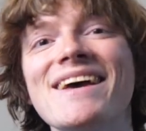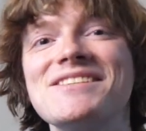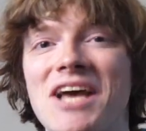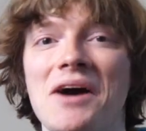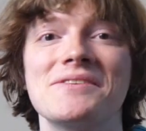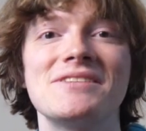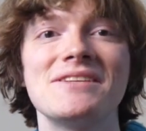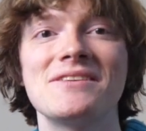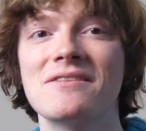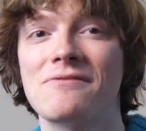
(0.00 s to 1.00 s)
Tucked
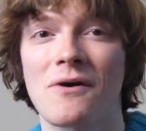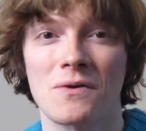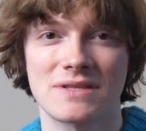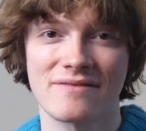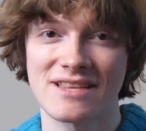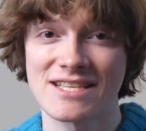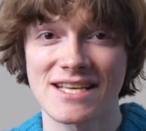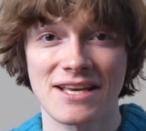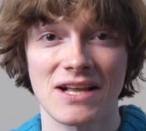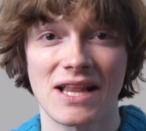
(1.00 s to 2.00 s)
into the folds of the
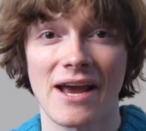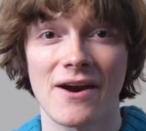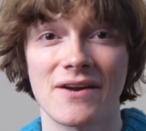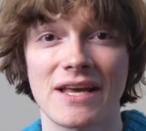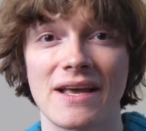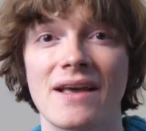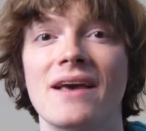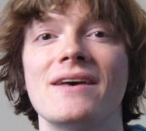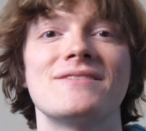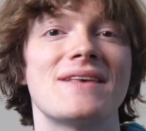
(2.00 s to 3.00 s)
singularity,
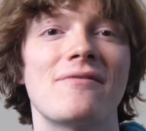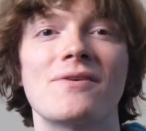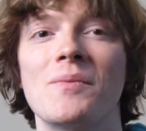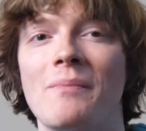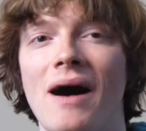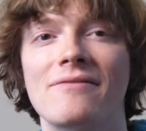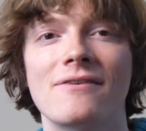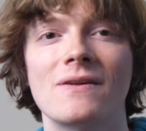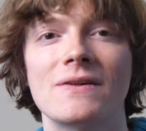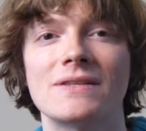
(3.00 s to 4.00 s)
several
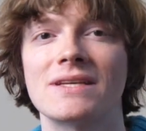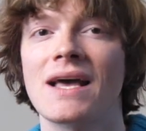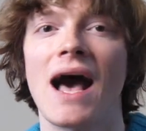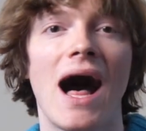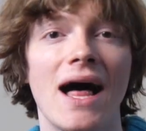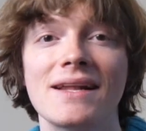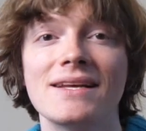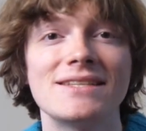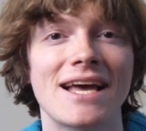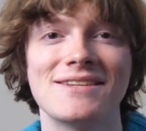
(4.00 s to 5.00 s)
muffled,
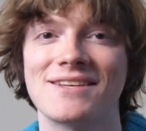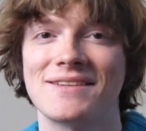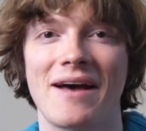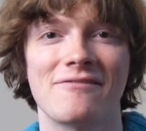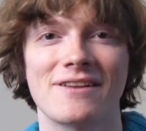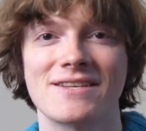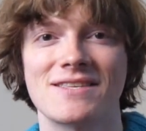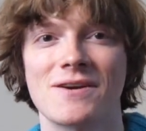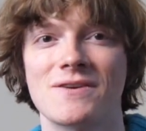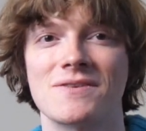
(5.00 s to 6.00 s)
unattended Netflix
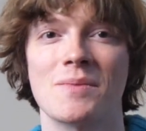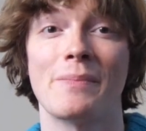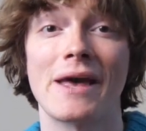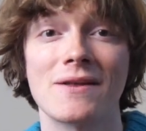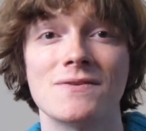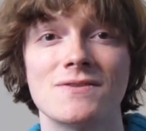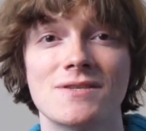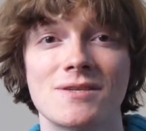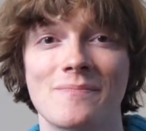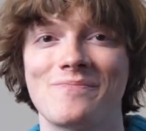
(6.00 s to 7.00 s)
series are
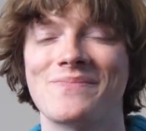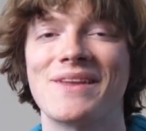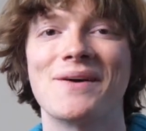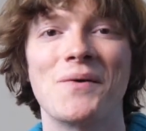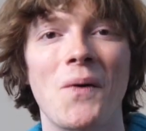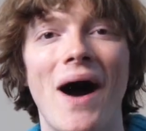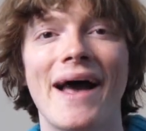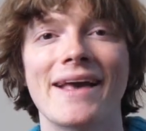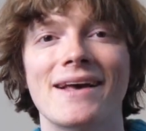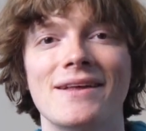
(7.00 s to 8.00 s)
binged. A
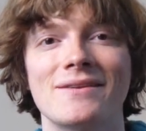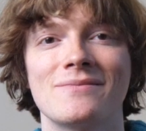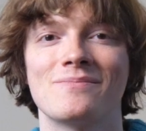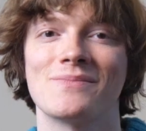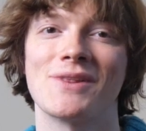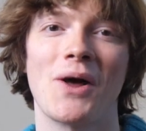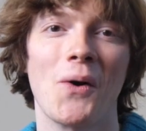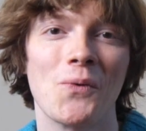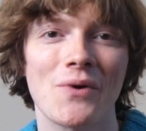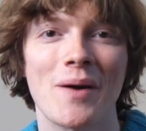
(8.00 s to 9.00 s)
quiet,
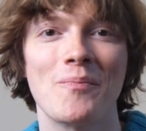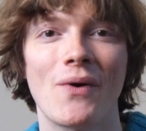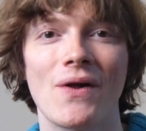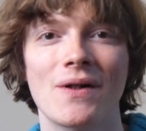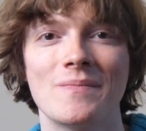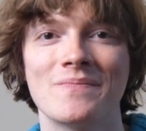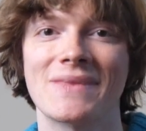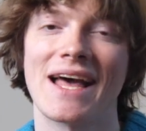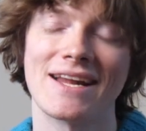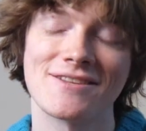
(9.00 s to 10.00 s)
low rumble
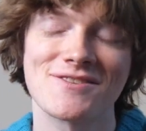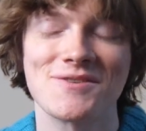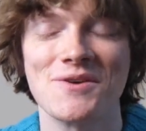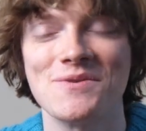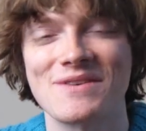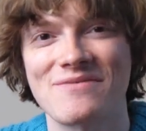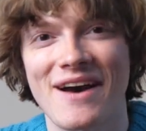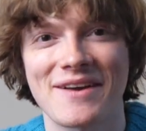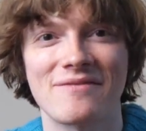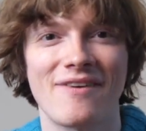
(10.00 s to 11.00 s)
that hit snooze if
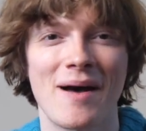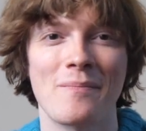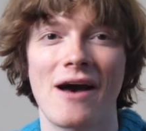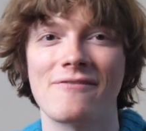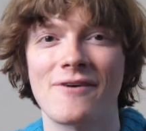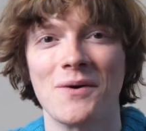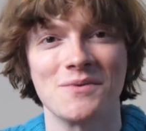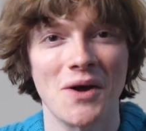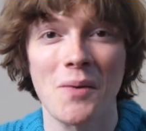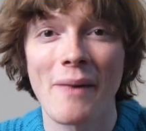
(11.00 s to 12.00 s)
I could find my
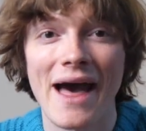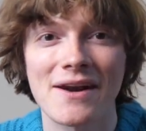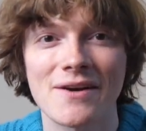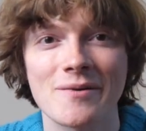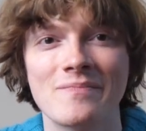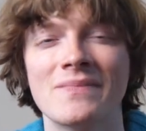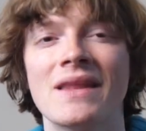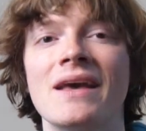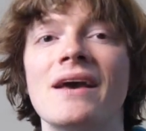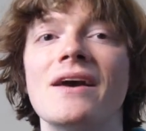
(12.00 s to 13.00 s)
phone, no matter.
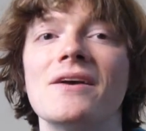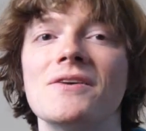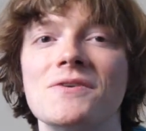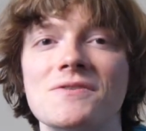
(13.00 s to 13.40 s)
Your